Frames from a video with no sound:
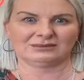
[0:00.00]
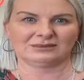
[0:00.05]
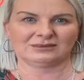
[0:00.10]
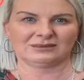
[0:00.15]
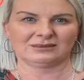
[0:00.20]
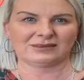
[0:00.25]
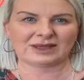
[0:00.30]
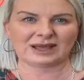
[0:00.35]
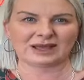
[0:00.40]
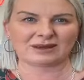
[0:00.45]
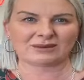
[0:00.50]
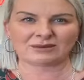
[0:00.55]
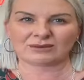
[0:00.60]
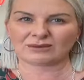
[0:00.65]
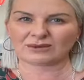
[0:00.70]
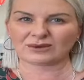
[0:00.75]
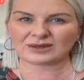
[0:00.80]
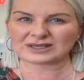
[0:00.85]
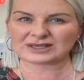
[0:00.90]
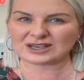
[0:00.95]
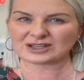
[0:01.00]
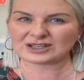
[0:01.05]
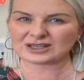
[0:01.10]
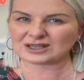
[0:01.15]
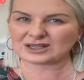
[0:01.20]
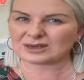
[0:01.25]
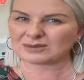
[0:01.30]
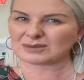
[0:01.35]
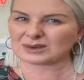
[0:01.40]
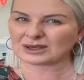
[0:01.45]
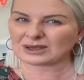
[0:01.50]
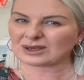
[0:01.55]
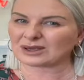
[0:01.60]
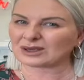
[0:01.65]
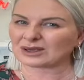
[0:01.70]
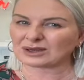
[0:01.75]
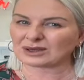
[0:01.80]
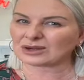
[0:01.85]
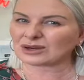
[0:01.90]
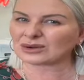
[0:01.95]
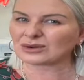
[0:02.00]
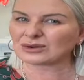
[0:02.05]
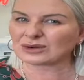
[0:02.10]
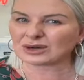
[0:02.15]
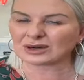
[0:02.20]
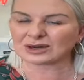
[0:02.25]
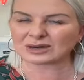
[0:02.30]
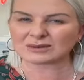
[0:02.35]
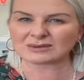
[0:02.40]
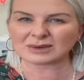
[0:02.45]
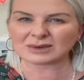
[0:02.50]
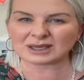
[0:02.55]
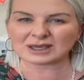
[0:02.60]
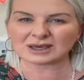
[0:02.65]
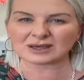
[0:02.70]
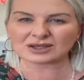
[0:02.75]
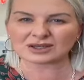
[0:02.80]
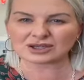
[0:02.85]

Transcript: that was actually the big kahuna in me